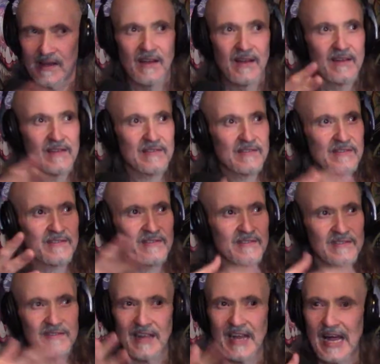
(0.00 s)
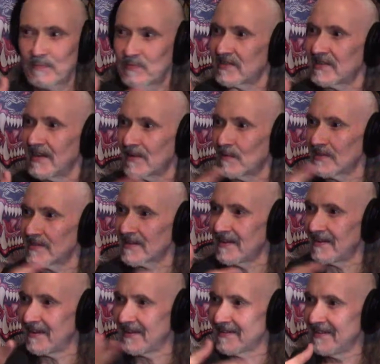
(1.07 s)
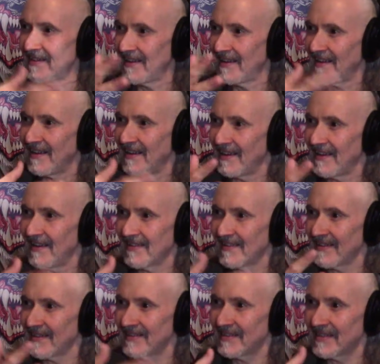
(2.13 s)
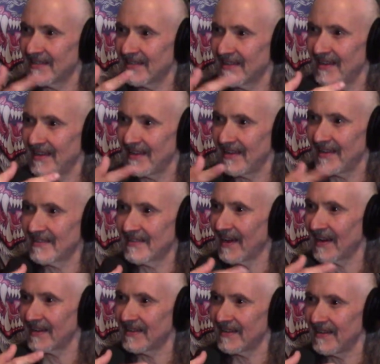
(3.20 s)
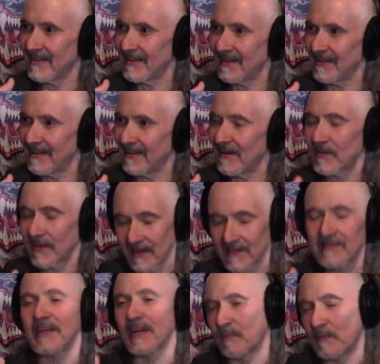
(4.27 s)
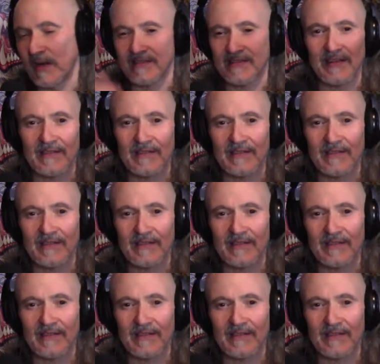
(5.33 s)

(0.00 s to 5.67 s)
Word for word: slapstick, what's it called? I just, you know, stand-up bass, but it's, it's a, a stick bass. Okay, yeah. a stick bass, that's